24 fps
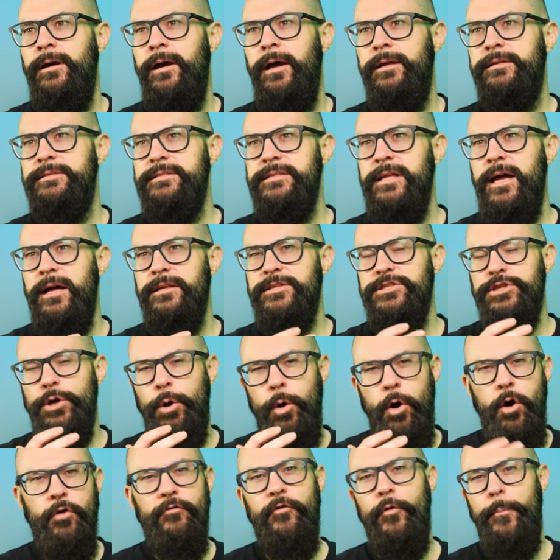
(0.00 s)
it's not so
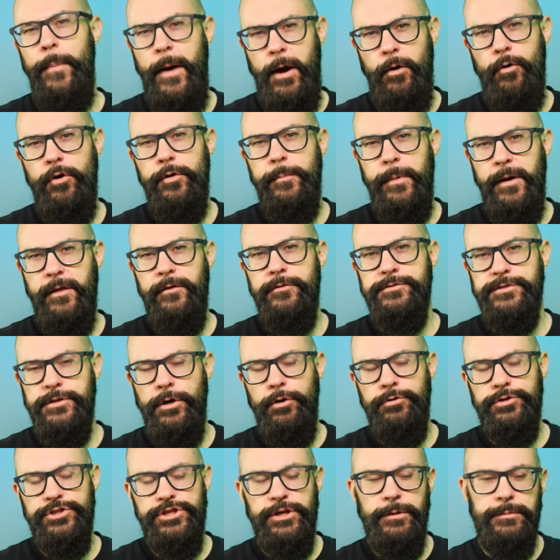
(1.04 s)
overpowered by those
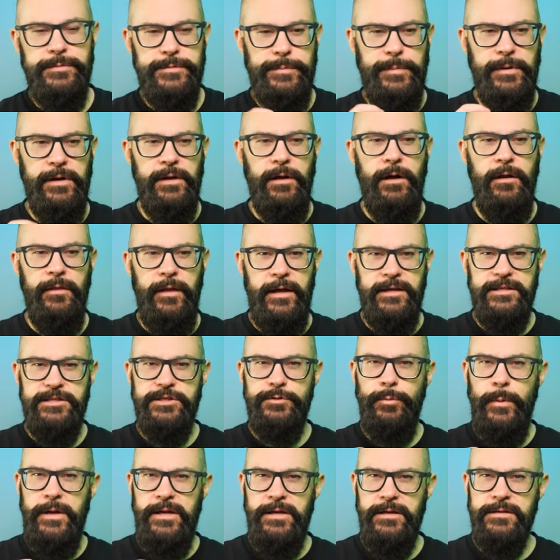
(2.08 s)
oak chips, but that
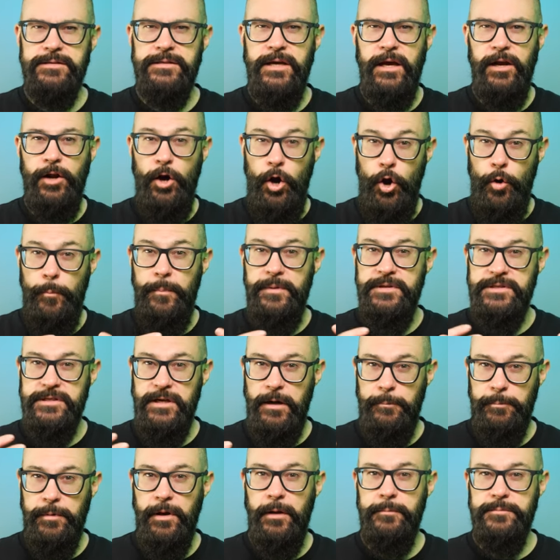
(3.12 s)
sweetness kind of opens
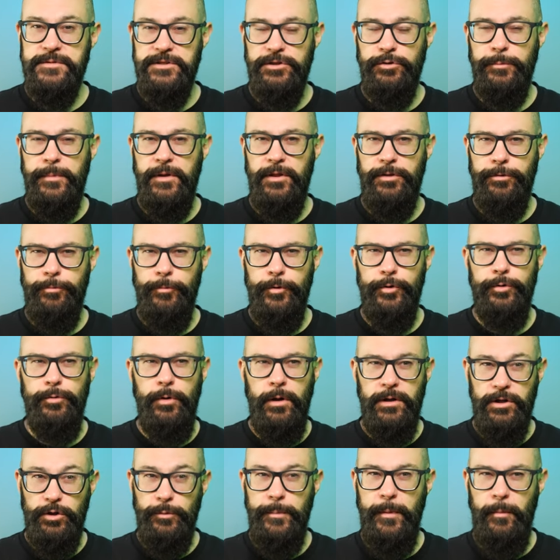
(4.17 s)
up, comes a little bit through,
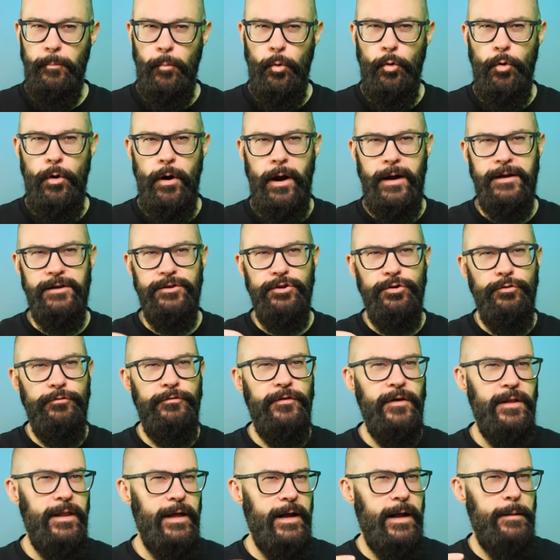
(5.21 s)
a little bit more. I do
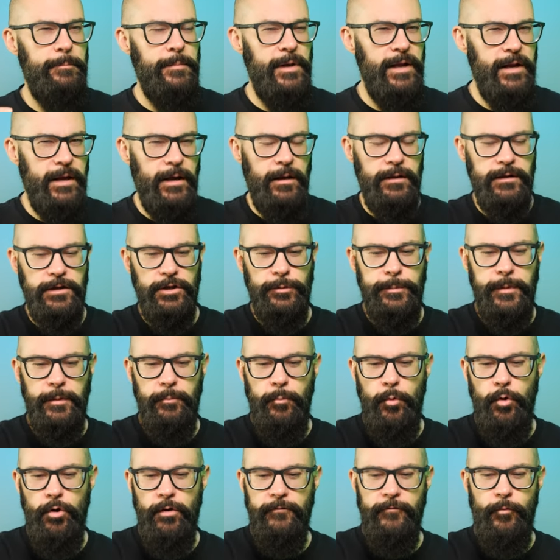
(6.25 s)
feel like I'm getting a little bit
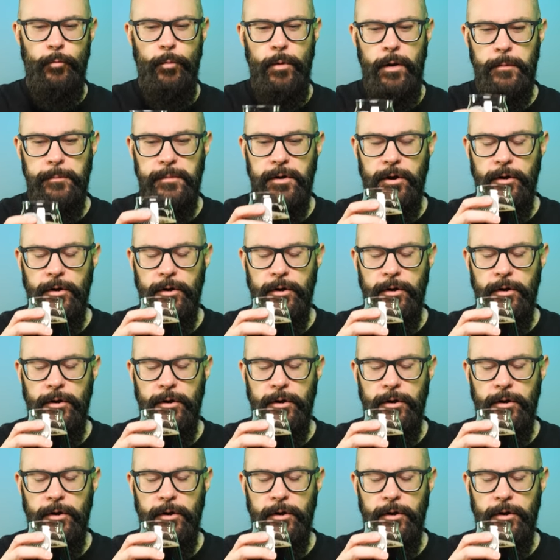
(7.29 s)
more of a rum